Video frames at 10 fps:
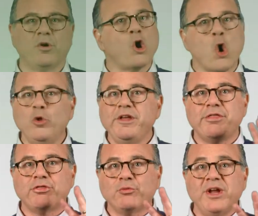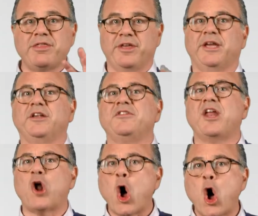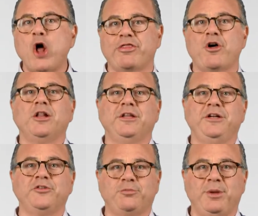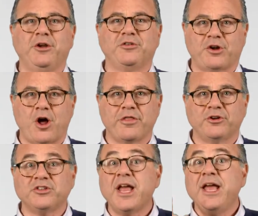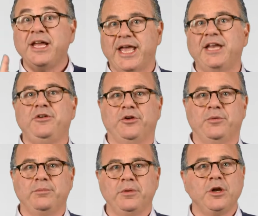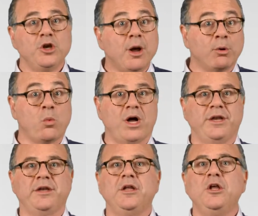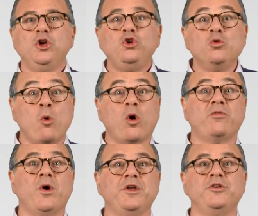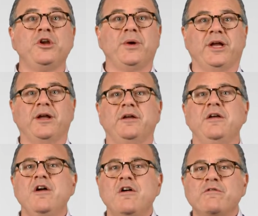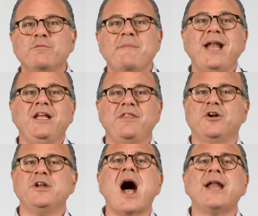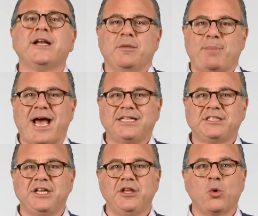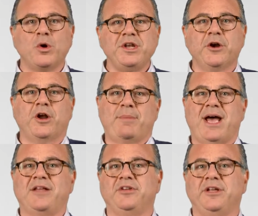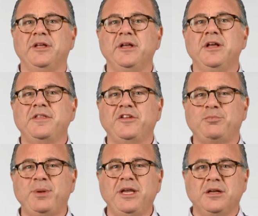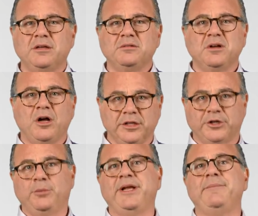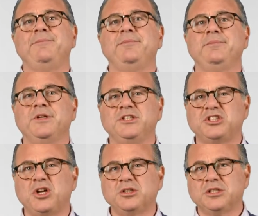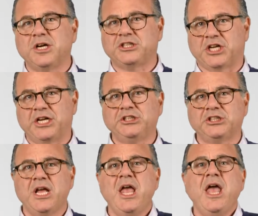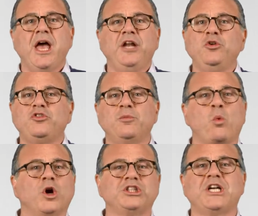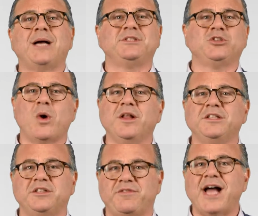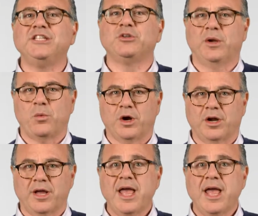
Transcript: there are only three things that all thought leaders, speakers, and authors can do. Number one, do more of what you're doing. For many, they are not at capacity or near capacity. They speak a little bit, consult a touch, and do some workshops as well as advisory work.